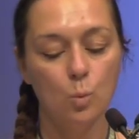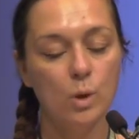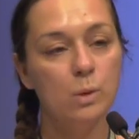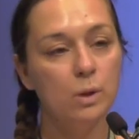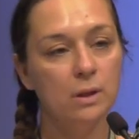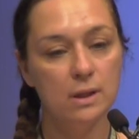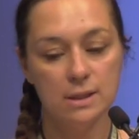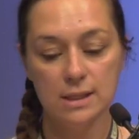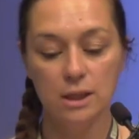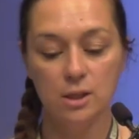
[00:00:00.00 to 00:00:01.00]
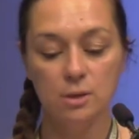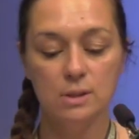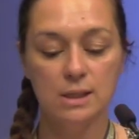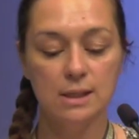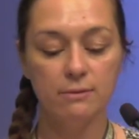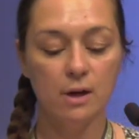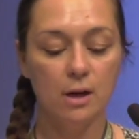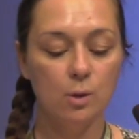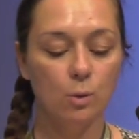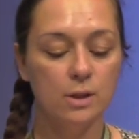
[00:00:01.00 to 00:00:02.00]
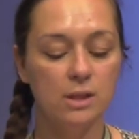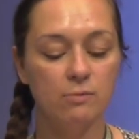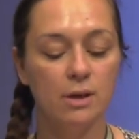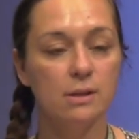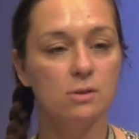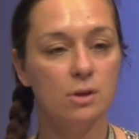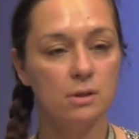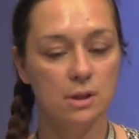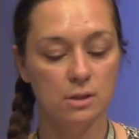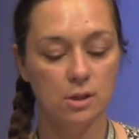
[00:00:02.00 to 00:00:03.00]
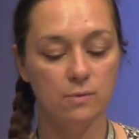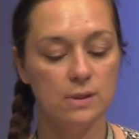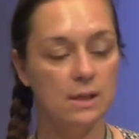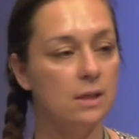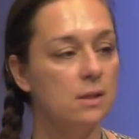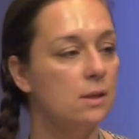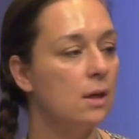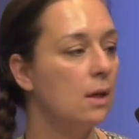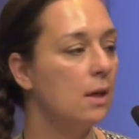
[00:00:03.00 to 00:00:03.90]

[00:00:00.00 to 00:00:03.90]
We will continue to deliver high-quality rights-granting services,